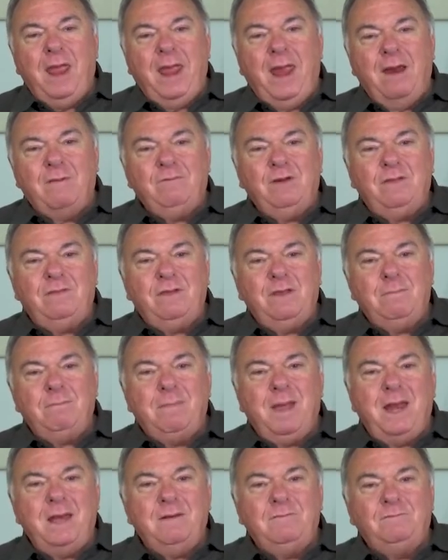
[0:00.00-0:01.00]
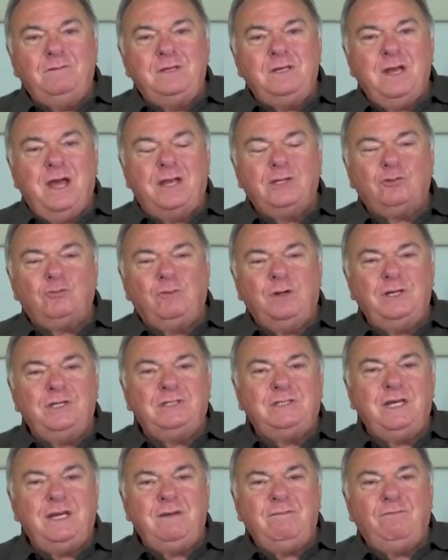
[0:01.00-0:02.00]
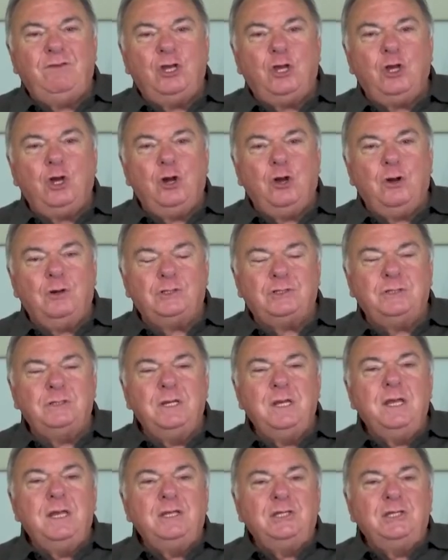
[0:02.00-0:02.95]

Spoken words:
Everything made of dust received the curse.